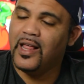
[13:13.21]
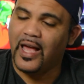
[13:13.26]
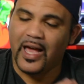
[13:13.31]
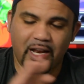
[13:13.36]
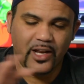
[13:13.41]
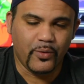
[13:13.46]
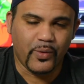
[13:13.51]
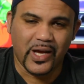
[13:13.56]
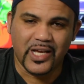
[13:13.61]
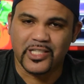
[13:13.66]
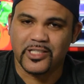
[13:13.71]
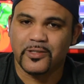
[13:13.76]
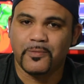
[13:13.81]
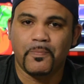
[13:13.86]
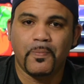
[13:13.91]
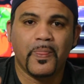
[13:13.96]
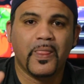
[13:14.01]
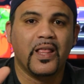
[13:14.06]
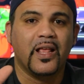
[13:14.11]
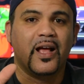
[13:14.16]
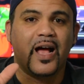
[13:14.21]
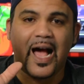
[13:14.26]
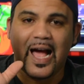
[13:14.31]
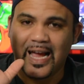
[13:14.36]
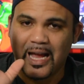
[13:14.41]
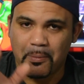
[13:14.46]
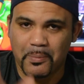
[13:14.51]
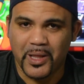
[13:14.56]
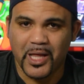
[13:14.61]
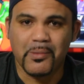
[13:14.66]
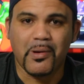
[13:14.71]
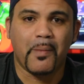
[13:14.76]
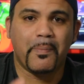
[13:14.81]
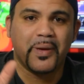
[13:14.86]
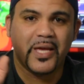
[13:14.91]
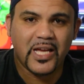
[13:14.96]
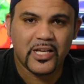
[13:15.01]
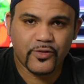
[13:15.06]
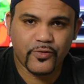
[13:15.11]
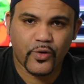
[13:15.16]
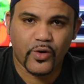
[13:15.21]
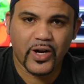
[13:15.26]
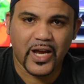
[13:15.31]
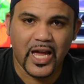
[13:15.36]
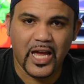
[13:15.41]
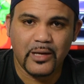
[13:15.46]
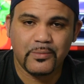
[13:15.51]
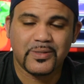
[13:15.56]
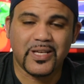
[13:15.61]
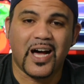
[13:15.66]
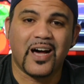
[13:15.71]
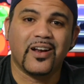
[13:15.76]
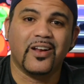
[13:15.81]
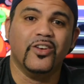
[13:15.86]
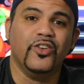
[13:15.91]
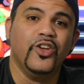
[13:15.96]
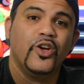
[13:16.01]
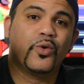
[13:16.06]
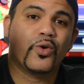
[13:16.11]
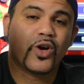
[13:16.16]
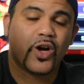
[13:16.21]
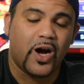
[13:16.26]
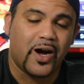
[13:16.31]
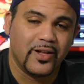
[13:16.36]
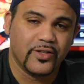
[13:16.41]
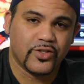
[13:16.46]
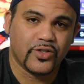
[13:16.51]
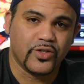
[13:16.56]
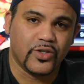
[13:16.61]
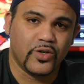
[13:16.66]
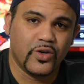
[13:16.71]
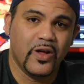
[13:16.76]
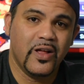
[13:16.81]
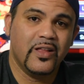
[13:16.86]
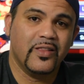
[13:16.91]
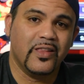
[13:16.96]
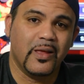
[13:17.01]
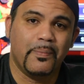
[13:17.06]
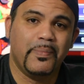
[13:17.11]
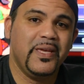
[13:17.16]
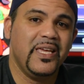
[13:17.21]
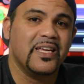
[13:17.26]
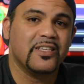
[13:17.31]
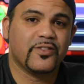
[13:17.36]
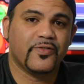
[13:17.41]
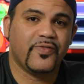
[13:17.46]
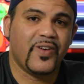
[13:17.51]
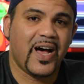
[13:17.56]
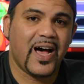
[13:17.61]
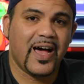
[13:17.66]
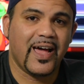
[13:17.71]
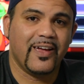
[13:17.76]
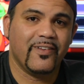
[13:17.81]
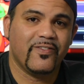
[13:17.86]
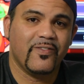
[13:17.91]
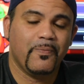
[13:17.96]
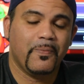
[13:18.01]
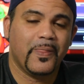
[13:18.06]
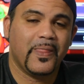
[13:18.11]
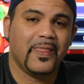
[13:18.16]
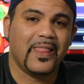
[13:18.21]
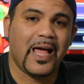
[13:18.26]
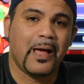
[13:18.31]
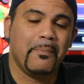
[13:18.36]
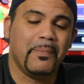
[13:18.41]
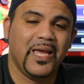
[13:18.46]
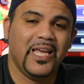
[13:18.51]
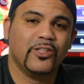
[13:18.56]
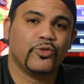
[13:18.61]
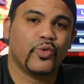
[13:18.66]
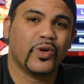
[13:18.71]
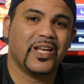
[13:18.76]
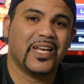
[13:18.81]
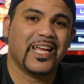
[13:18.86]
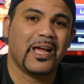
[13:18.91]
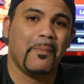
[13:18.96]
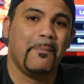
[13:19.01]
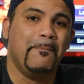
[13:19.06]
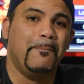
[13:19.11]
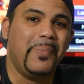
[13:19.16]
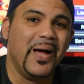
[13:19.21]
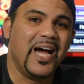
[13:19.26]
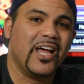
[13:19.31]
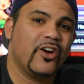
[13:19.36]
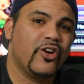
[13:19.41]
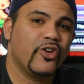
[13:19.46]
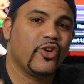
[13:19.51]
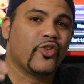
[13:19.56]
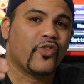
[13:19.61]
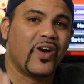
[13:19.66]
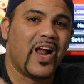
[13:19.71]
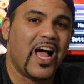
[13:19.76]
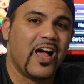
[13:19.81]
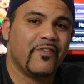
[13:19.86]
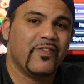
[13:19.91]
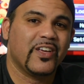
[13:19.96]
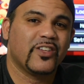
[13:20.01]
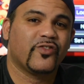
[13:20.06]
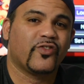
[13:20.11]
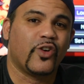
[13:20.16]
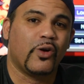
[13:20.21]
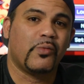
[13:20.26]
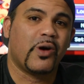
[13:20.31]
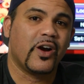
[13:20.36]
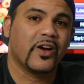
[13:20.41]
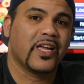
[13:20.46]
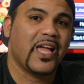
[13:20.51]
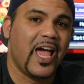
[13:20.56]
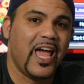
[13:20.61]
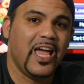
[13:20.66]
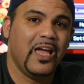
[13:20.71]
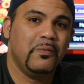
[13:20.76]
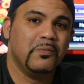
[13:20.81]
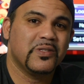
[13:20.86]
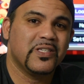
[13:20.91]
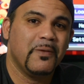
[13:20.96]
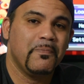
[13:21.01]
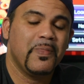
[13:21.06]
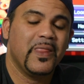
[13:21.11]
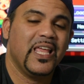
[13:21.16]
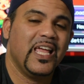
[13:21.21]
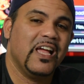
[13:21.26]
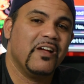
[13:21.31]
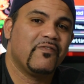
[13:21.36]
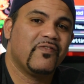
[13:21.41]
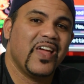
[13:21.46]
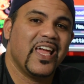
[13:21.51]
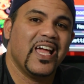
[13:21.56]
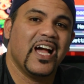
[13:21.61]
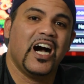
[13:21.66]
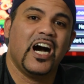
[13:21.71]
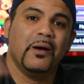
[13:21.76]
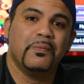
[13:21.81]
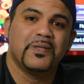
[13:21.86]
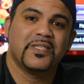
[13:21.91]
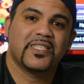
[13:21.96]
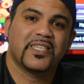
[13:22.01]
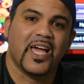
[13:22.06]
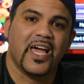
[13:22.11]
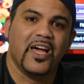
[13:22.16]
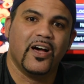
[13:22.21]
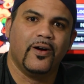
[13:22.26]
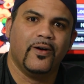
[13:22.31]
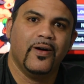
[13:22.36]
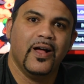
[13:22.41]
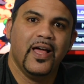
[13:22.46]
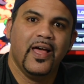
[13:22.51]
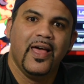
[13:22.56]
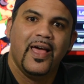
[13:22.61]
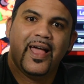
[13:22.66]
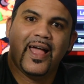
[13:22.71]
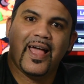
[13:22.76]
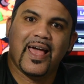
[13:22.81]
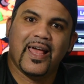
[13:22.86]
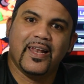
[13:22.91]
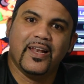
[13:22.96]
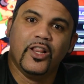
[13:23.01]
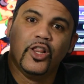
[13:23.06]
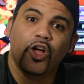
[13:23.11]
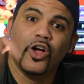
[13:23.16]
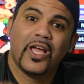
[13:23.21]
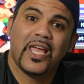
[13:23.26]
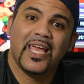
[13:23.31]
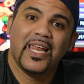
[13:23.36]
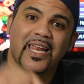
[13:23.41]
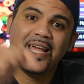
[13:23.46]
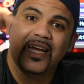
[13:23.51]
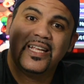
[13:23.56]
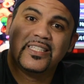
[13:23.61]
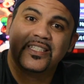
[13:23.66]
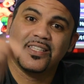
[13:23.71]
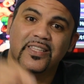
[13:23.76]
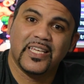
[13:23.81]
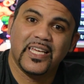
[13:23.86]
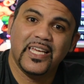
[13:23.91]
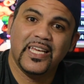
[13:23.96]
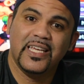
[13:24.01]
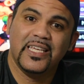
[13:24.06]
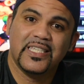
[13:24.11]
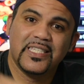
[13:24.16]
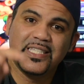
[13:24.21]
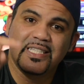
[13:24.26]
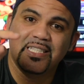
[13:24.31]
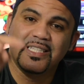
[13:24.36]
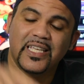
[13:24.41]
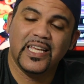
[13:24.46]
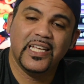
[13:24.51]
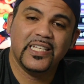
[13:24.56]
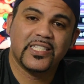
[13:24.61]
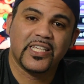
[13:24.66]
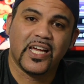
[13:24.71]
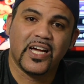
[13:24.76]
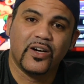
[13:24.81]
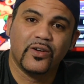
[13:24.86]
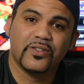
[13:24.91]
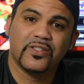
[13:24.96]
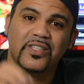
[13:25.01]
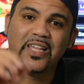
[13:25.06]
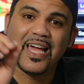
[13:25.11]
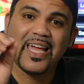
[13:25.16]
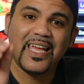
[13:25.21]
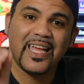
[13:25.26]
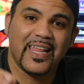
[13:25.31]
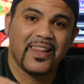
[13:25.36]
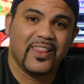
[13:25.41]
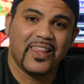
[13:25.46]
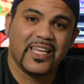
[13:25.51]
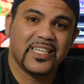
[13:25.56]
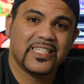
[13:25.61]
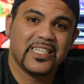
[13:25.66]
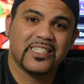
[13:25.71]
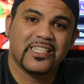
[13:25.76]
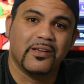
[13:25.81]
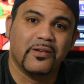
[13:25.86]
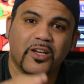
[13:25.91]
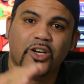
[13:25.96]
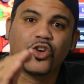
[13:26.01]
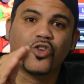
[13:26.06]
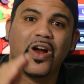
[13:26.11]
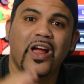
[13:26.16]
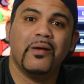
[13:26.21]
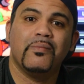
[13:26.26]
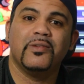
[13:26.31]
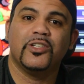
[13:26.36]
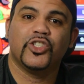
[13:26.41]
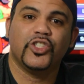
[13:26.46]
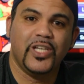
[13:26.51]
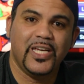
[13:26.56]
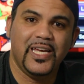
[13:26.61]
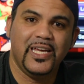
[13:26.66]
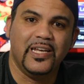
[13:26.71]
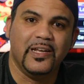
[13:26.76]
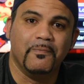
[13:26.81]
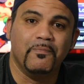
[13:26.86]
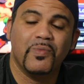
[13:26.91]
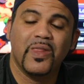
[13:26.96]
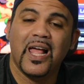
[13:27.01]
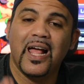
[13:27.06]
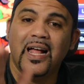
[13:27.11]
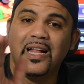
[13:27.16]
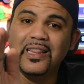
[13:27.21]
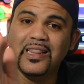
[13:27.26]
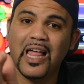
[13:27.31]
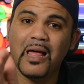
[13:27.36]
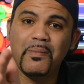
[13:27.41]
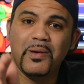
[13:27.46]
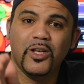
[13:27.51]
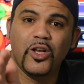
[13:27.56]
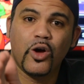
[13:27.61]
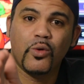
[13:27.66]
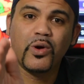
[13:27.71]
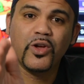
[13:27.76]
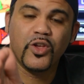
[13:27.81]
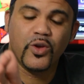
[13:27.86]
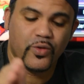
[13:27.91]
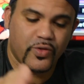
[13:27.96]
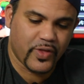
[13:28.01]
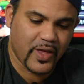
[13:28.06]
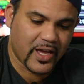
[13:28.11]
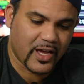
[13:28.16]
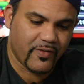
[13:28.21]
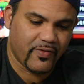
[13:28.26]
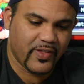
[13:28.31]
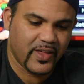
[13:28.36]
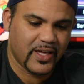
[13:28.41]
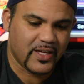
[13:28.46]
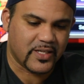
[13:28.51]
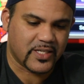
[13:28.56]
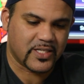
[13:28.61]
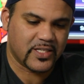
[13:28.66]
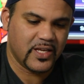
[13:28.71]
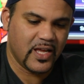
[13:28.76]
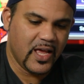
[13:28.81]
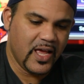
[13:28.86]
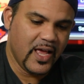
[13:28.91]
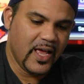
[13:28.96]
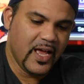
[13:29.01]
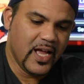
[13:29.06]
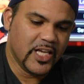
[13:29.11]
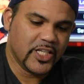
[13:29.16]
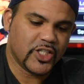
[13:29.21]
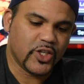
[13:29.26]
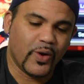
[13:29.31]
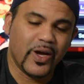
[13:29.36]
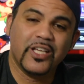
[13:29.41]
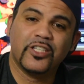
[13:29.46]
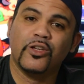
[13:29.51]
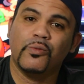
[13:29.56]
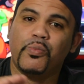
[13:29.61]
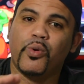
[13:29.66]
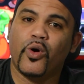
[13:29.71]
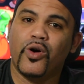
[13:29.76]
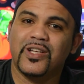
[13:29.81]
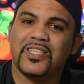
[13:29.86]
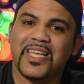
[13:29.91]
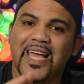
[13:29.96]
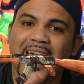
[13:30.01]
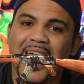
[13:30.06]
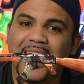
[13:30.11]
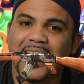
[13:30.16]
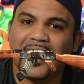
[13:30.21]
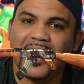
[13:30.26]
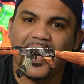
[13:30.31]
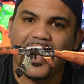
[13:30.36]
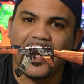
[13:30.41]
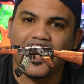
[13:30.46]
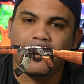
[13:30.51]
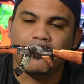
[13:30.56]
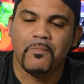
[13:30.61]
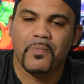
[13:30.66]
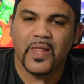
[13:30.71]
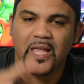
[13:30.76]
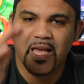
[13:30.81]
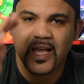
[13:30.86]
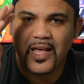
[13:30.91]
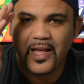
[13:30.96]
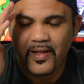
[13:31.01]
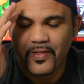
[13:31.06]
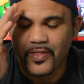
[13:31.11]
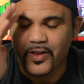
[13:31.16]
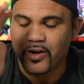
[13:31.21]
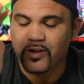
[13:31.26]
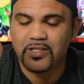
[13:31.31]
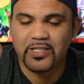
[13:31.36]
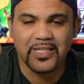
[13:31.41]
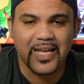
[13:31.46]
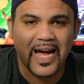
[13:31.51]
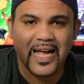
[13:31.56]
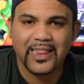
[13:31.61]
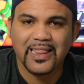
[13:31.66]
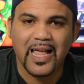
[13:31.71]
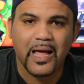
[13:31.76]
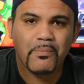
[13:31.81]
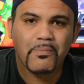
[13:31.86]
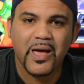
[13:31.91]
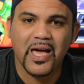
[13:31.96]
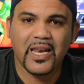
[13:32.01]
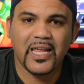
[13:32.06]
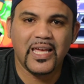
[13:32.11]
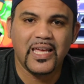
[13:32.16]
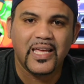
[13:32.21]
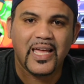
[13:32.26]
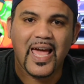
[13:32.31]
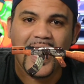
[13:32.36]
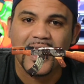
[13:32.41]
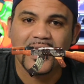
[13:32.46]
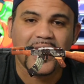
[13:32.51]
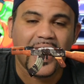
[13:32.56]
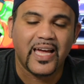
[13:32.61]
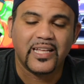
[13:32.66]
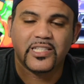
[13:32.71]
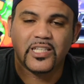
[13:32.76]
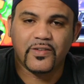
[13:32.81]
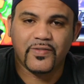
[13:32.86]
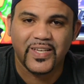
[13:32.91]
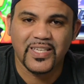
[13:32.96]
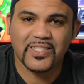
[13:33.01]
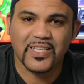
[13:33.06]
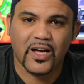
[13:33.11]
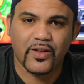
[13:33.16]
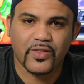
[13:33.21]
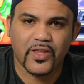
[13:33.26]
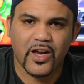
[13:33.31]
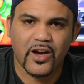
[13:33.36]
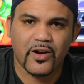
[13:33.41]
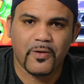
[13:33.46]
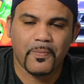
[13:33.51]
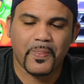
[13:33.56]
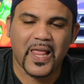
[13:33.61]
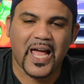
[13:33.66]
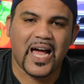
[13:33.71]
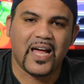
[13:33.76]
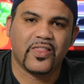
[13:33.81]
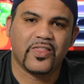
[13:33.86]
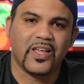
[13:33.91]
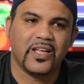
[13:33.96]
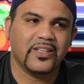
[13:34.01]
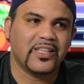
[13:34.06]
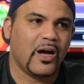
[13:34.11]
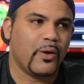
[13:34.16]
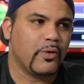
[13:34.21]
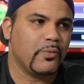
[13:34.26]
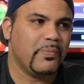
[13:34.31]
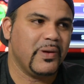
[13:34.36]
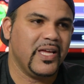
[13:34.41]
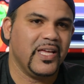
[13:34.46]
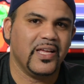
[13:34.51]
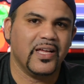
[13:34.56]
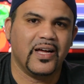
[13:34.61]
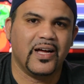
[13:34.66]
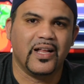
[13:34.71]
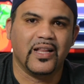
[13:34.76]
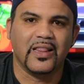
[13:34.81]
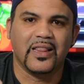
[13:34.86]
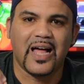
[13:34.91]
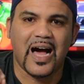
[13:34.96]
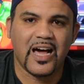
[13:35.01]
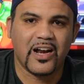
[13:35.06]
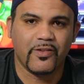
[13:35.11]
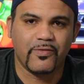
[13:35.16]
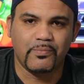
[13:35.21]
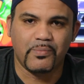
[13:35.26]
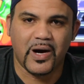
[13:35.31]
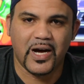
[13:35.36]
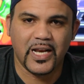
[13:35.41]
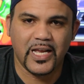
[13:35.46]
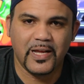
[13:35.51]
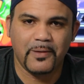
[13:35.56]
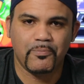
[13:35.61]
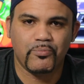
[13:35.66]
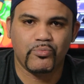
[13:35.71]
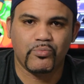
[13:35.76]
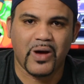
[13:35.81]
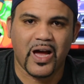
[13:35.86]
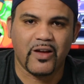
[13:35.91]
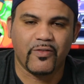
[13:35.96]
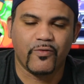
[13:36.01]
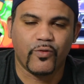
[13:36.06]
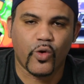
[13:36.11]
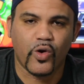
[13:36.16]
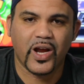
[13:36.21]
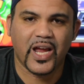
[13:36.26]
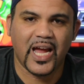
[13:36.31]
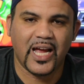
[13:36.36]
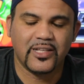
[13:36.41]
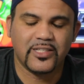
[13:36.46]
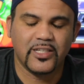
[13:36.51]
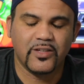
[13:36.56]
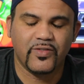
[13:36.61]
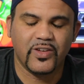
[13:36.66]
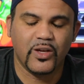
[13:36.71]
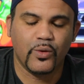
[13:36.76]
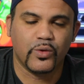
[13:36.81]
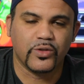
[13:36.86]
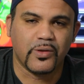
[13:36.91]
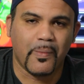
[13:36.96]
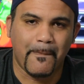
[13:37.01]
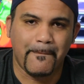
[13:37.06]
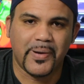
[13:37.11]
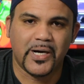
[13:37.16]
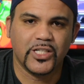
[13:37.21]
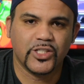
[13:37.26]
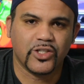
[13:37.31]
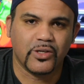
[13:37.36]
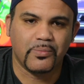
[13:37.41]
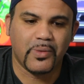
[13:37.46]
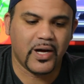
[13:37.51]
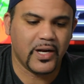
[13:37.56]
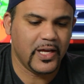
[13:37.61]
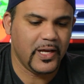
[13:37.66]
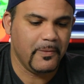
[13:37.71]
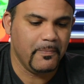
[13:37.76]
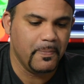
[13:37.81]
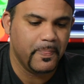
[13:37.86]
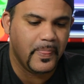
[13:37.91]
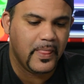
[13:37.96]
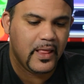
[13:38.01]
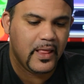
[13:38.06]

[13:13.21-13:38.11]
Anyways, I can play my PS4 games on a newer console, the PS5. That means we're going to get better graphics from our games if they upscale. And looking into these details, this is a great machine. Let me know what you think of this. So it supports 8K. There's not that many 8K TVs out there. I think that would be a lot of money. My 4K TV was a bunch of money.